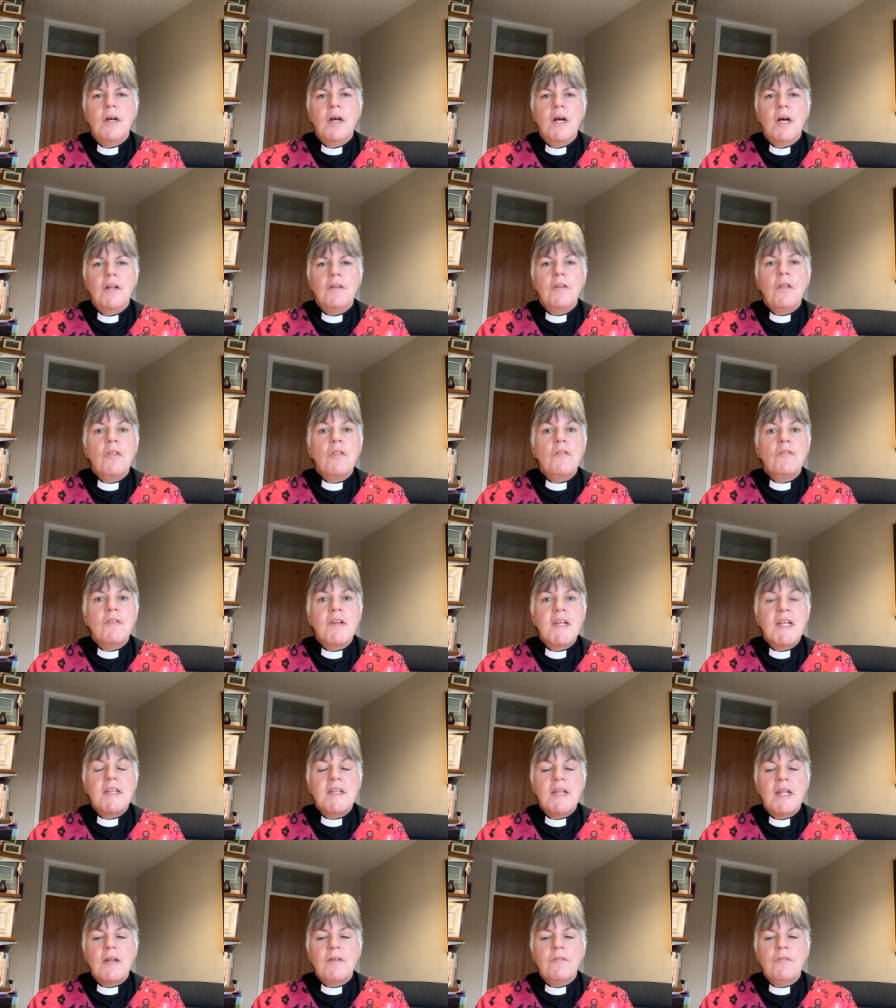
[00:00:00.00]
another
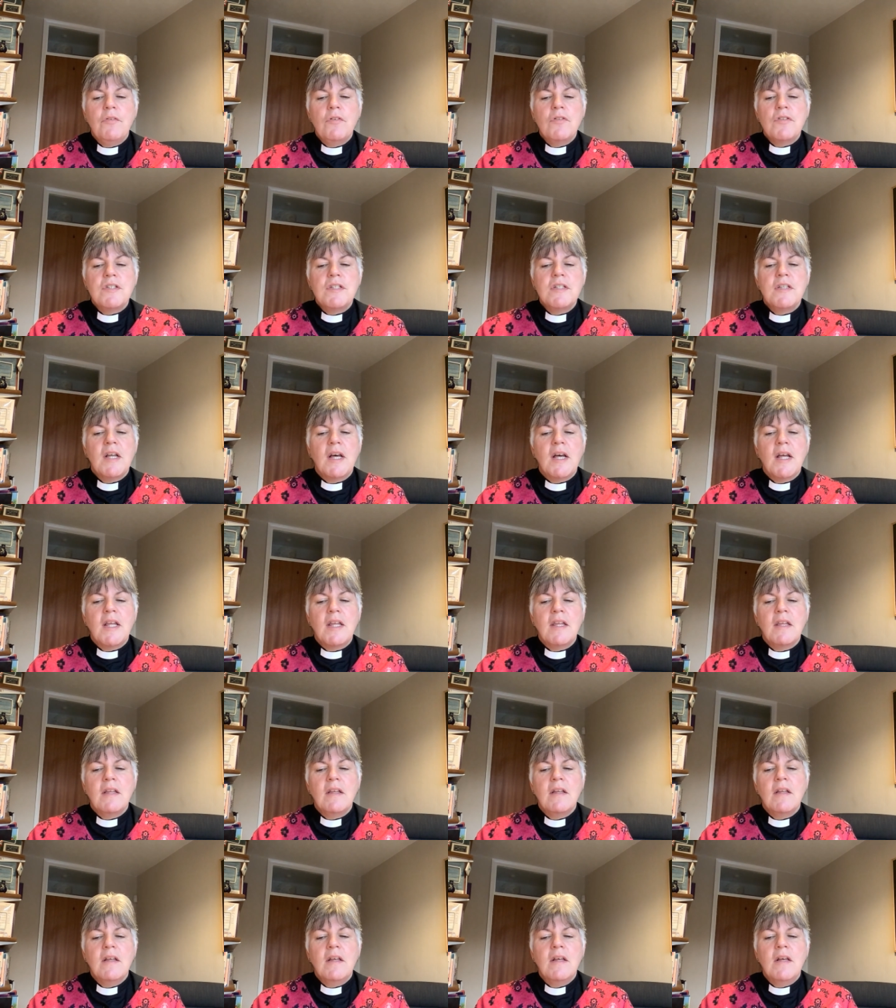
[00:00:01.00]
reading for today,
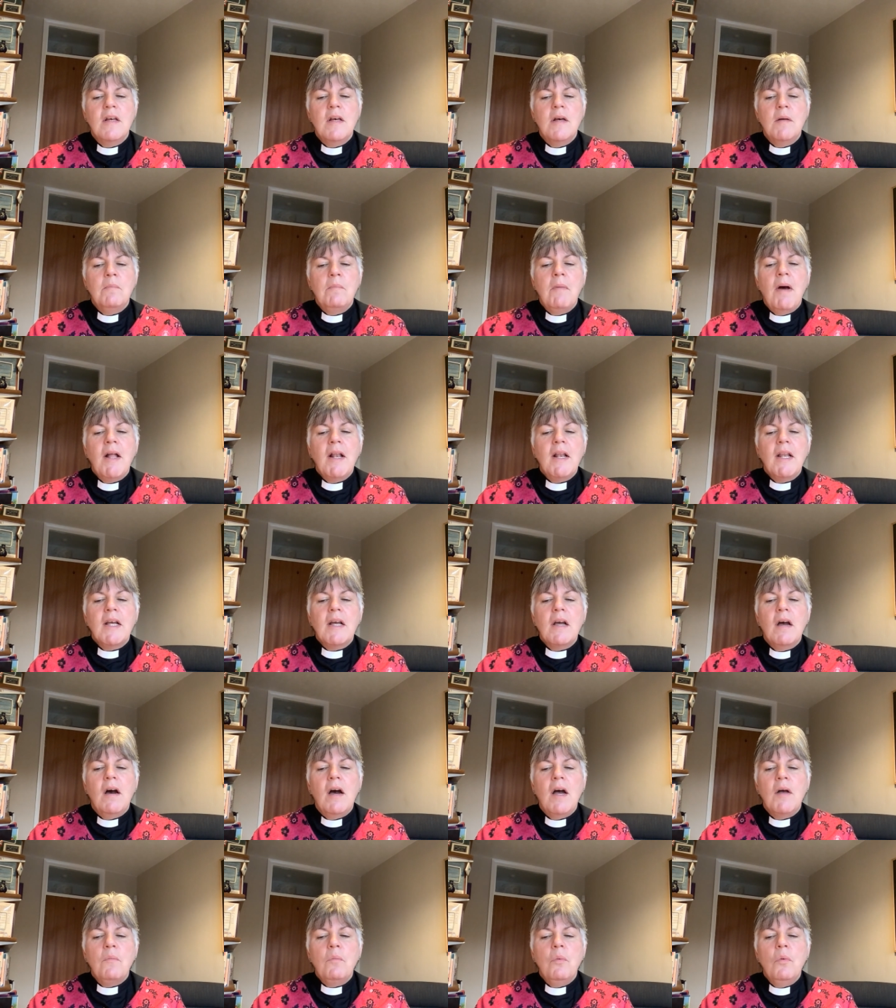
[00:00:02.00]

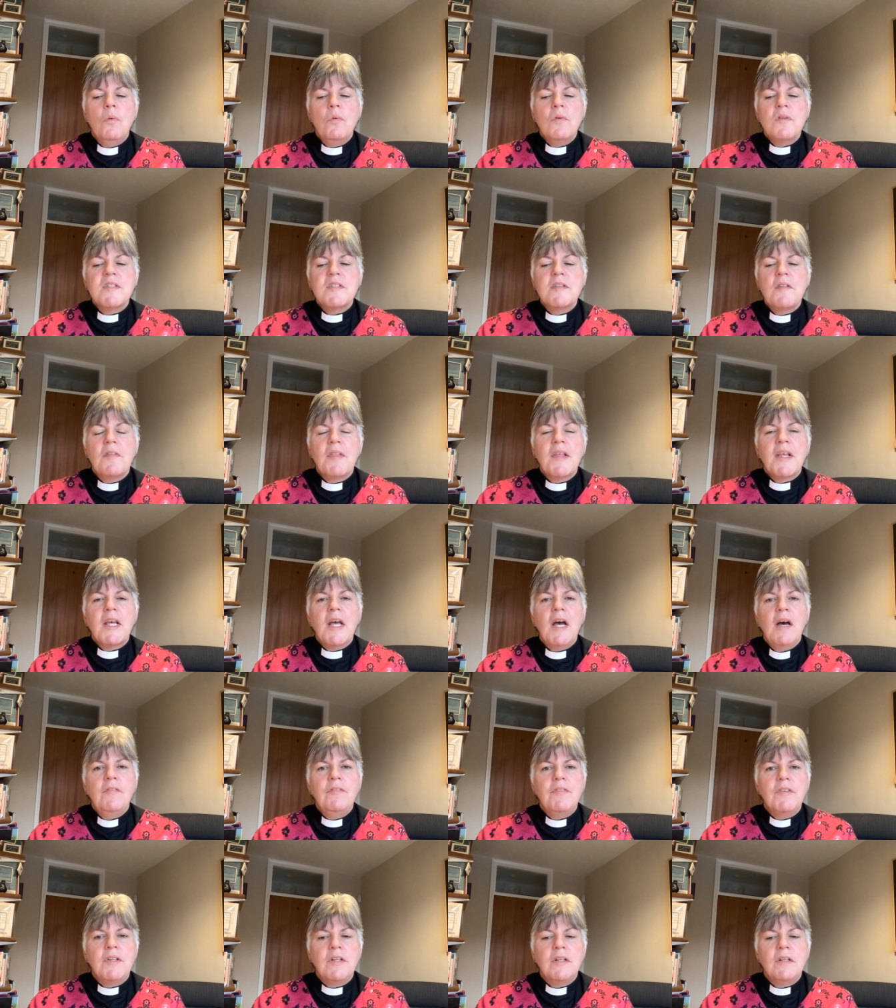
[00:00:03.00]
Malachi warns that the
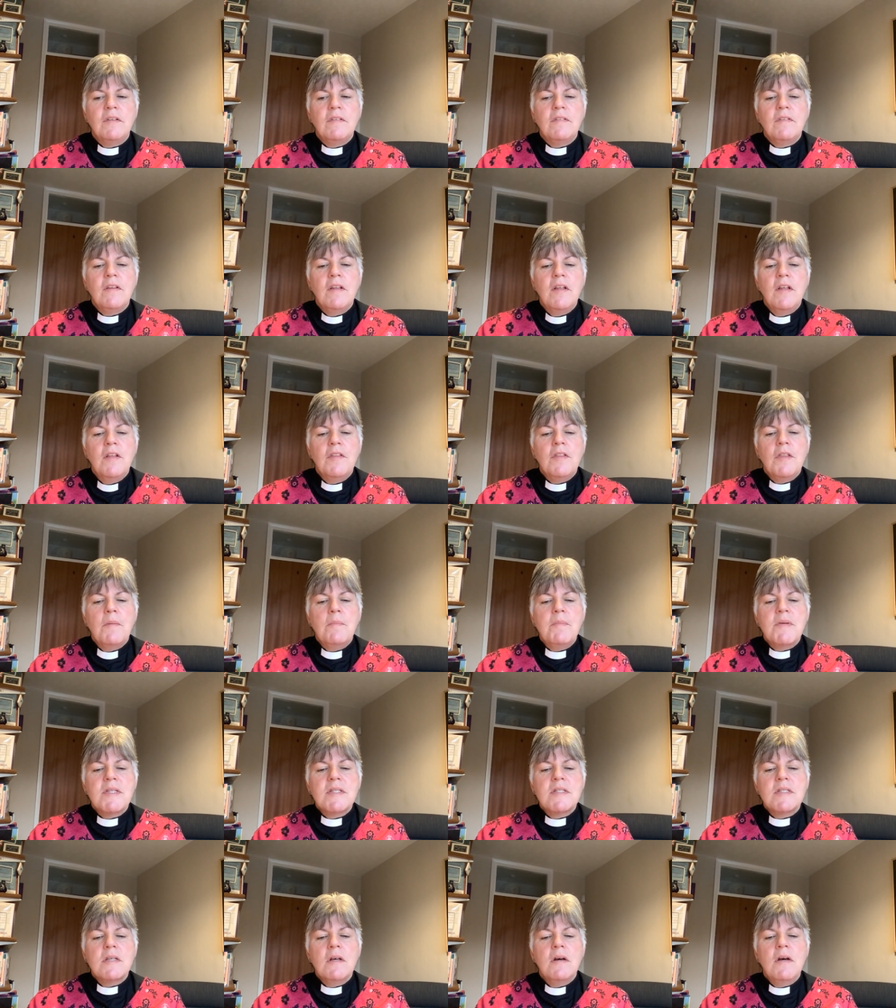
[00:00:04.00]
covenant, the
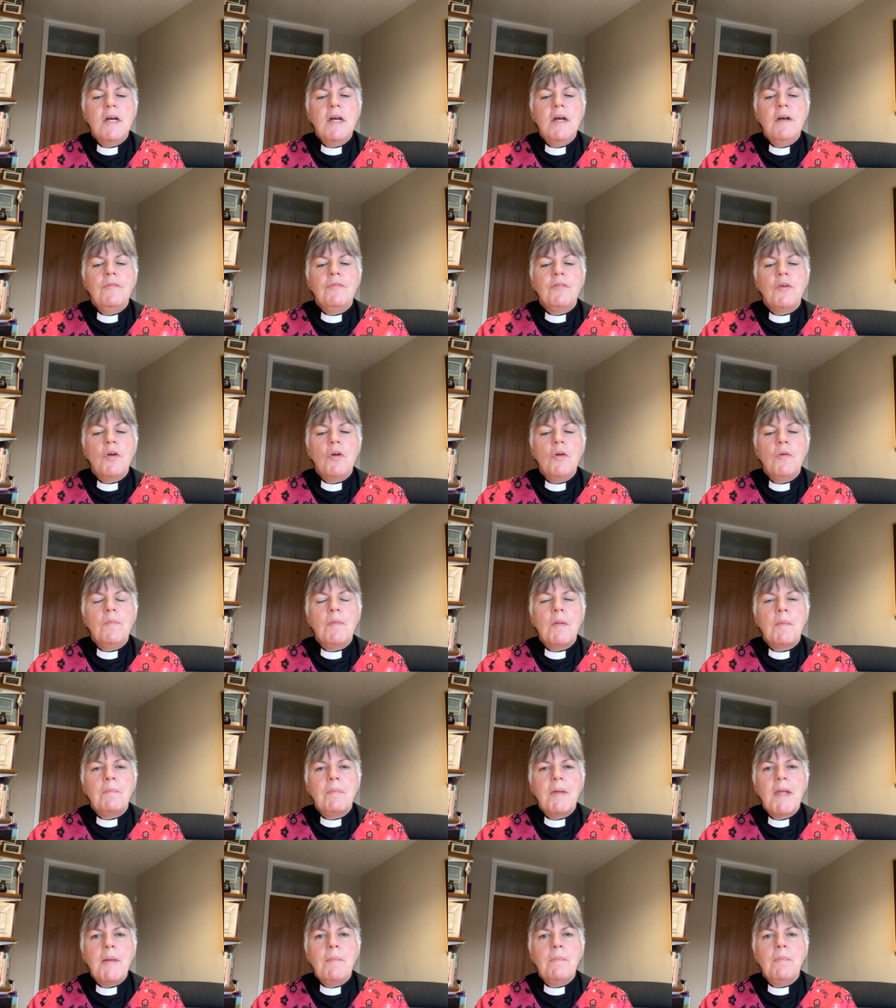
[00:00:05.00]
Messiah for whom the
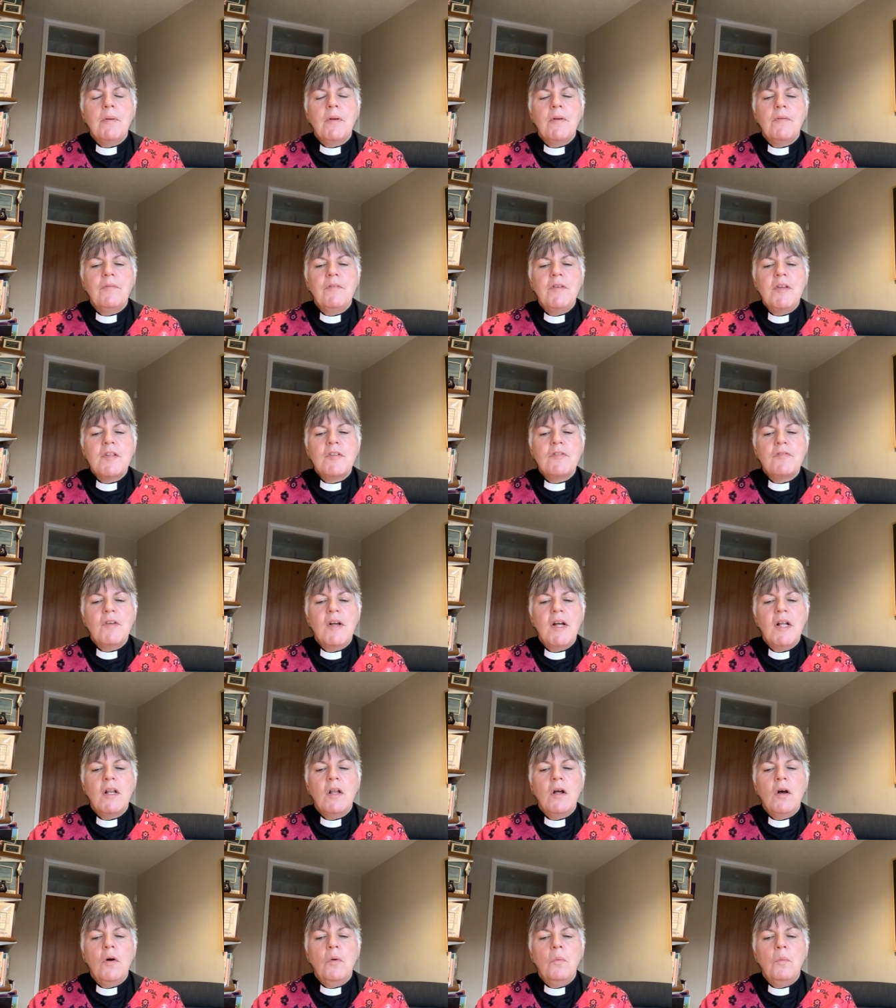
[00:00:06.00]
people of
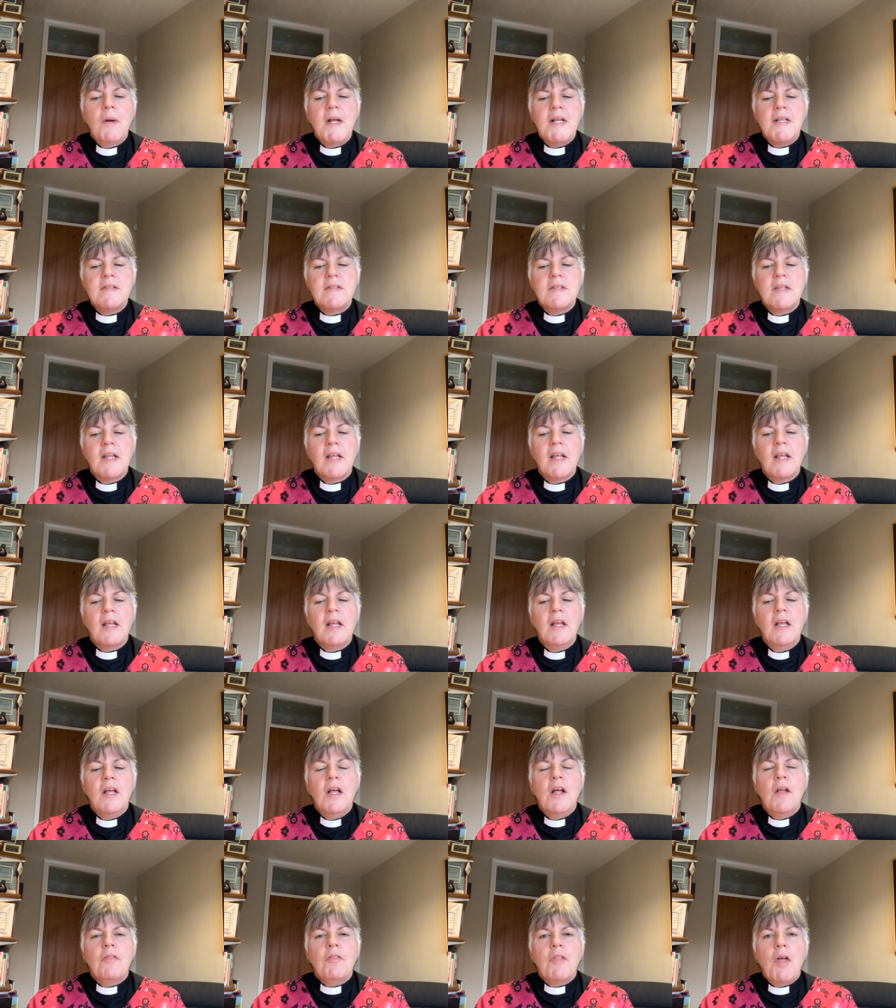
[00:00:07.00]
Israel are waiting,
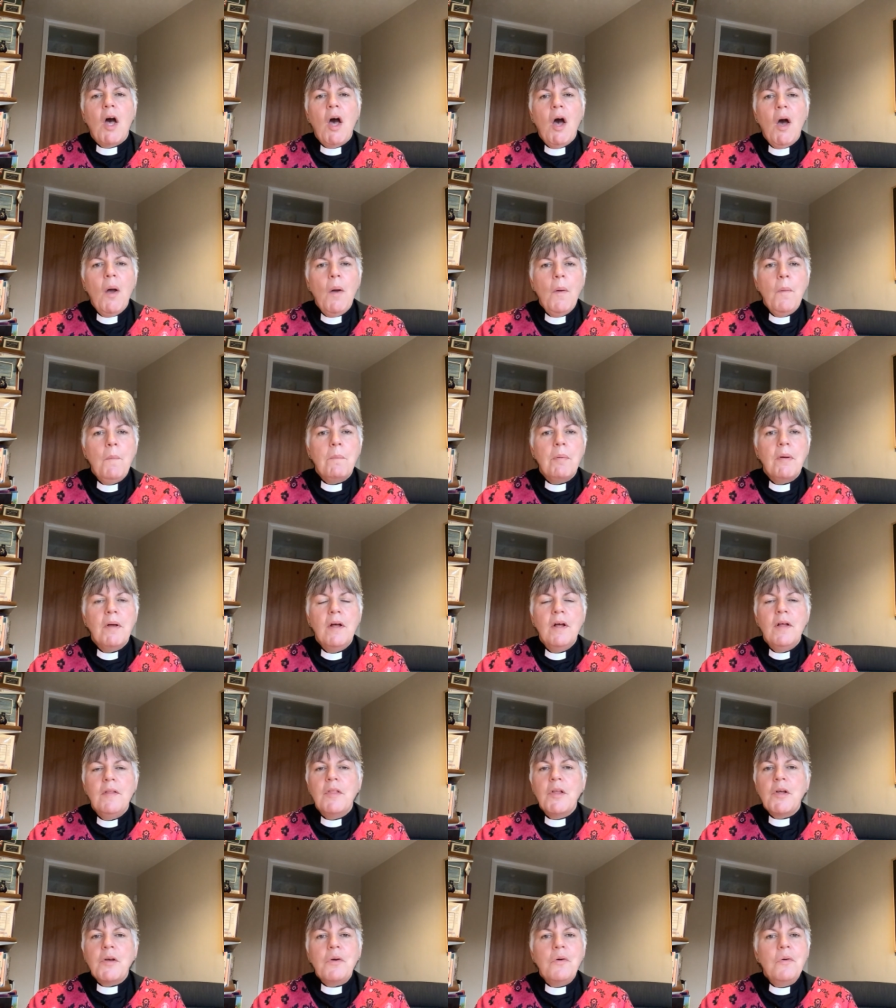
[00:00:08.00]
the hope
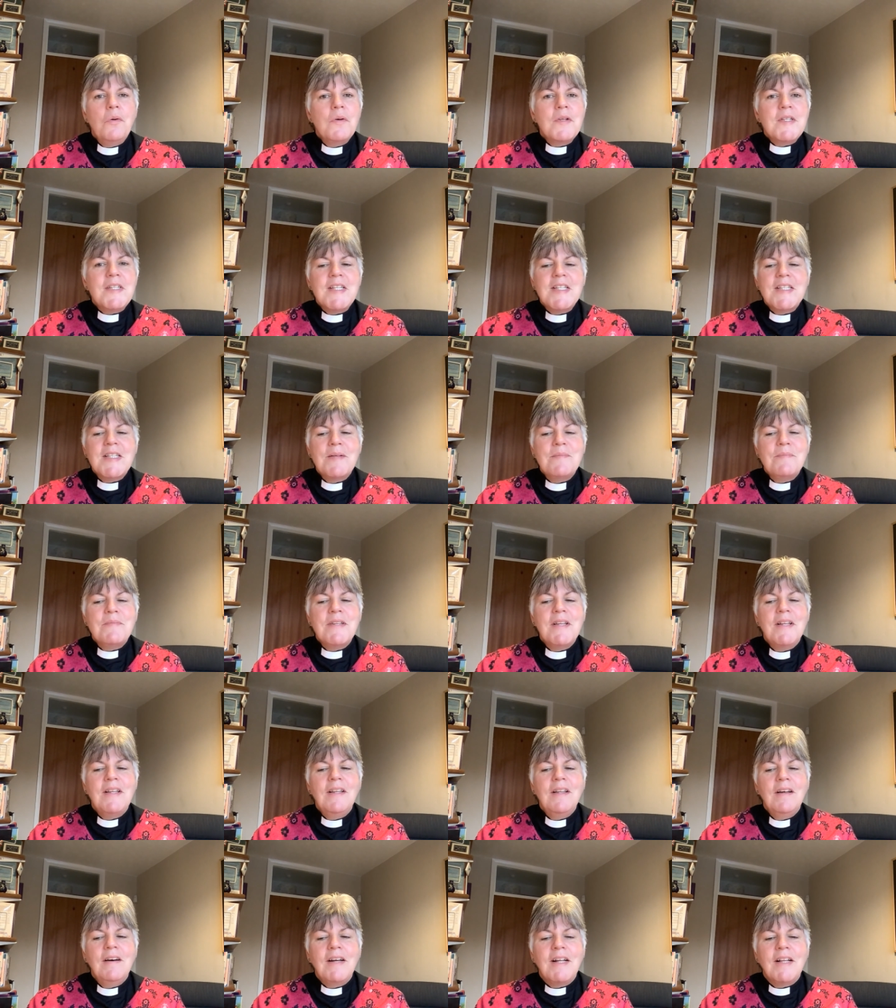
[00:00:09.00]
that causes them
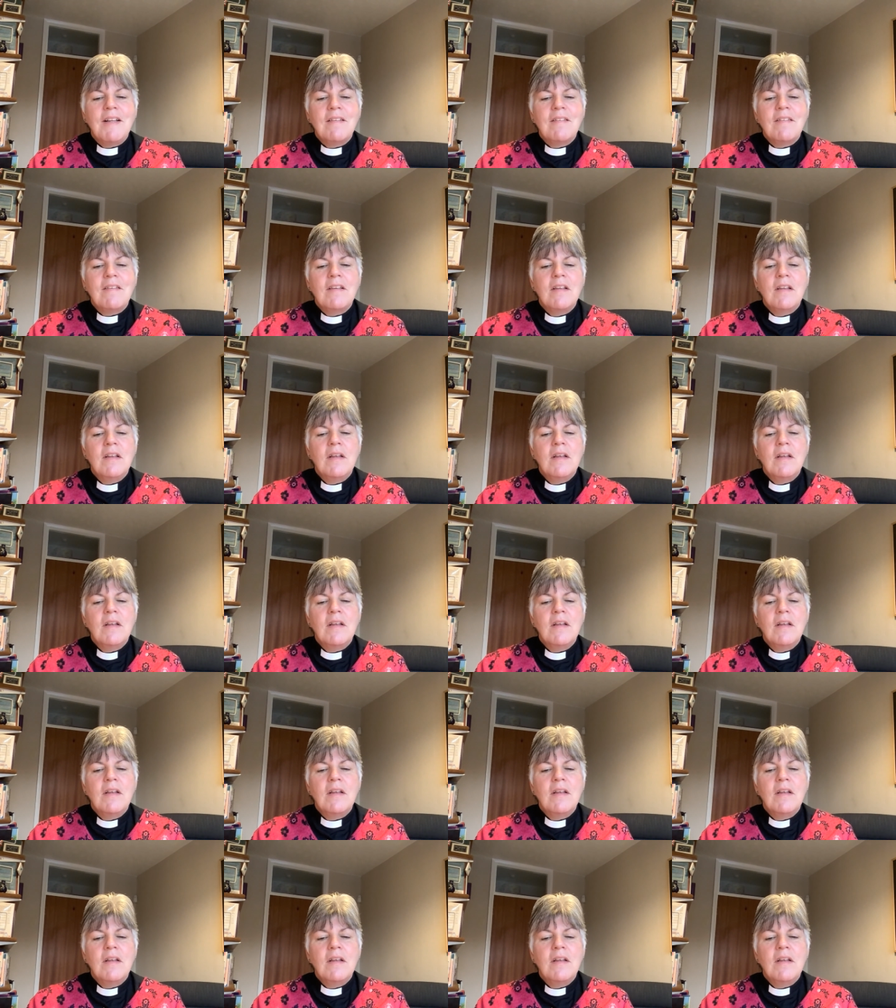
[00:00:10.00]
delight,